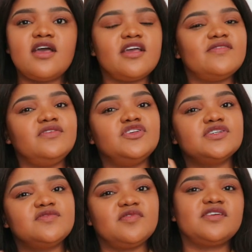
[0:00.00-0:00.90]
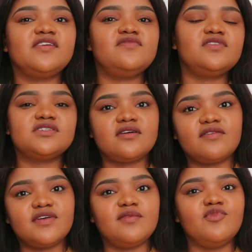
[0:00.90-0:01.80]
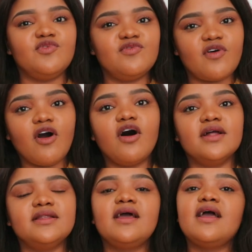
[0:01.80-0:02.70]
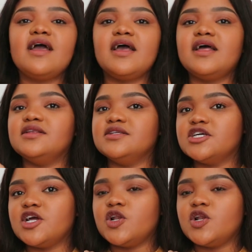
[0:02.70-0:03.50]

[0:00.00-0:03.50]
if you just forgive yourself and move on and